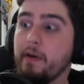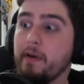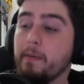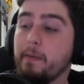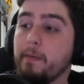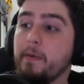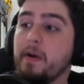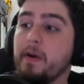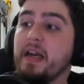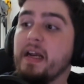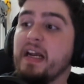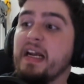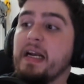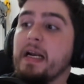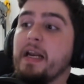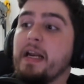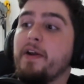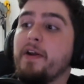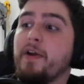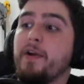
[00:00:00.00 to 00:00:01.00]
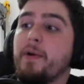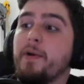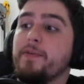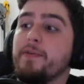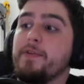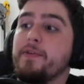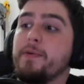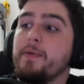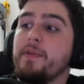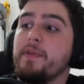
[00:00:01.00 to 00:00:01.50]
I really don't know what
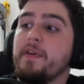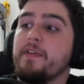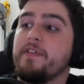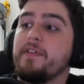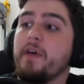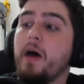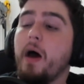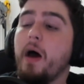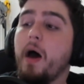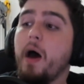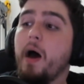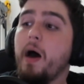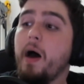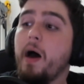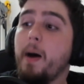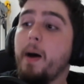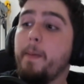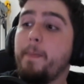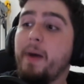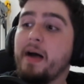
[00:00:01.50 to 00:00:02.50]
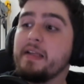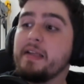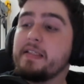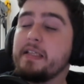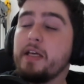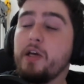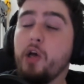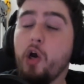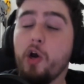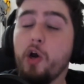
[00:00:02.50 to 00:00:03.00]
to do with this. But
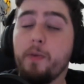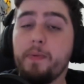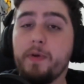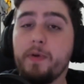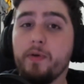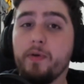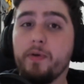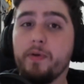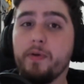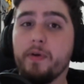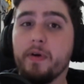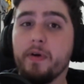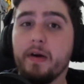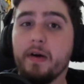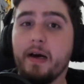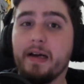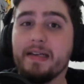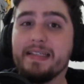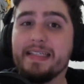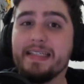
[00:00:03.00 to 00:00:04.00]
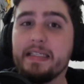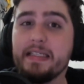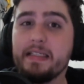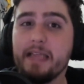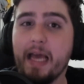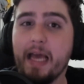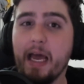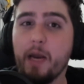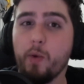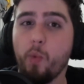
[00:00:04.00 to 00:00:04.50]
I hope you
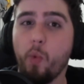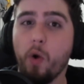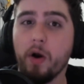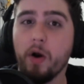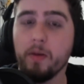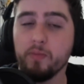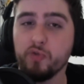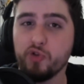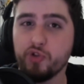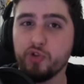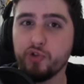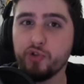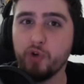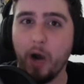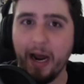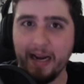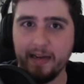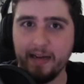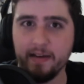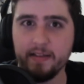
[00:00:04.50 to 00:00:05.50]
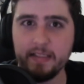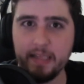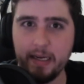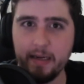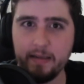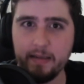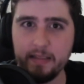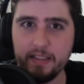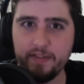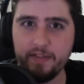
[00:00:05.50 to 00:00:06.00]
understand what I'm trying to say
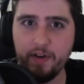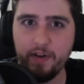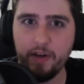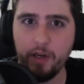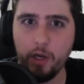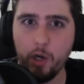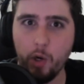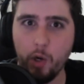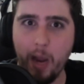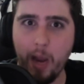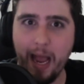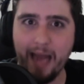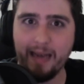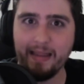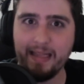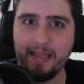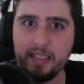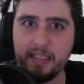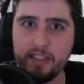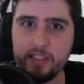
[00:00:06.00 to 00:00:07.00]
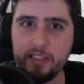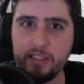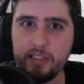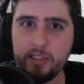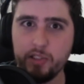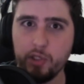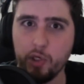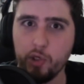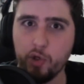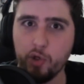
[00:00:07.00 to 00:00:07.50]
in this video. And let's
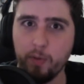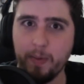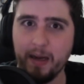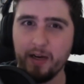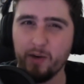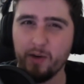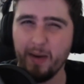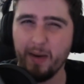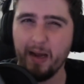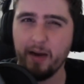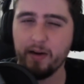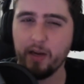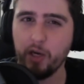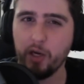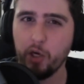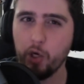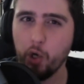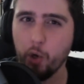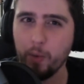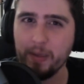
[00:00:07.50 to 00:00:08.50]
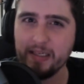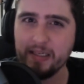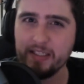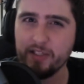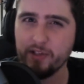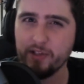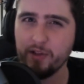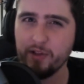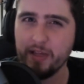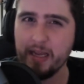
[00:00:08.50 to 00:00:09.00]
circle back around and go
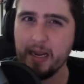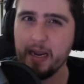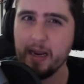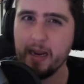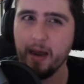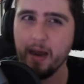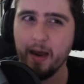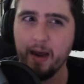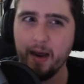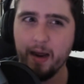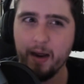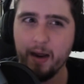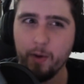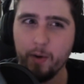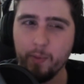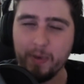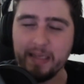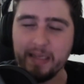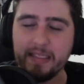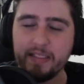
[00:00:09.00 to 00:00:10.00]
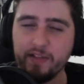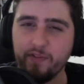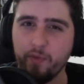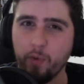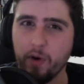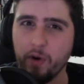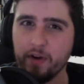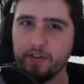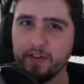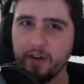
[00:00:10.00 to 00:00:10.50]
into the rest of
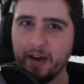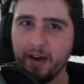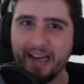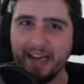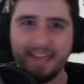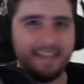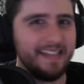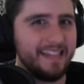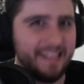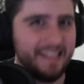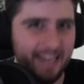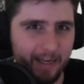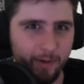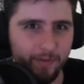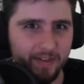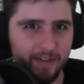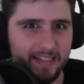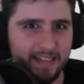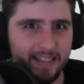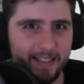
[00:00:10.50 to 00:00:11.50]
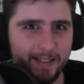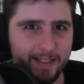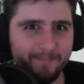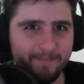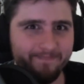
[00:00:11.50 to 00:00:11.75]
what I had to say on this.